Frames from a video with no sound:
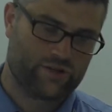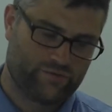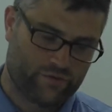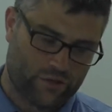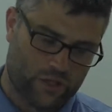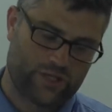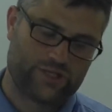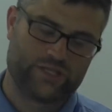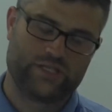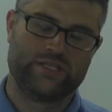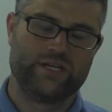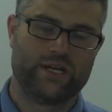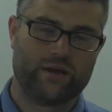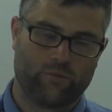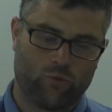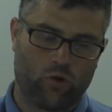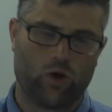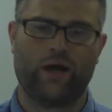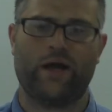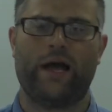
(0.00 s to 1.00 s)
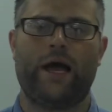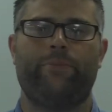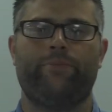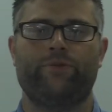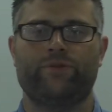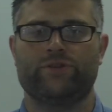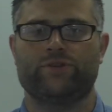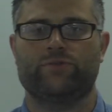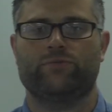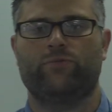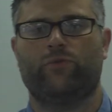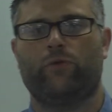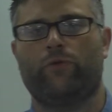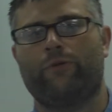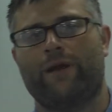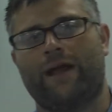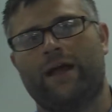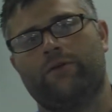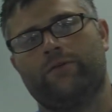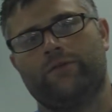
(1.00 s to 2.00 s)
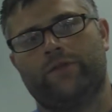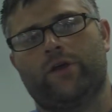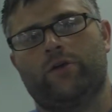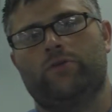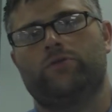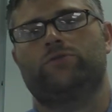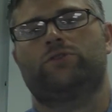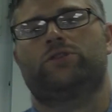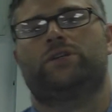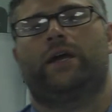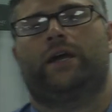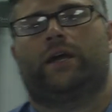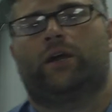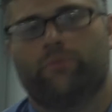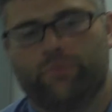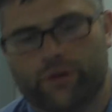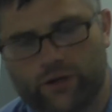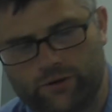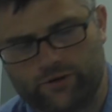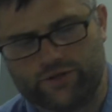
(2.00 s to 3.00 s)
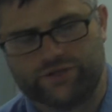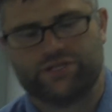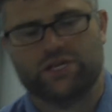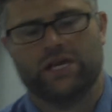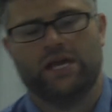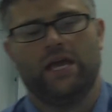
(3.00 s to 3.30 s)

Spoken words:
and velocity and what happens around those components.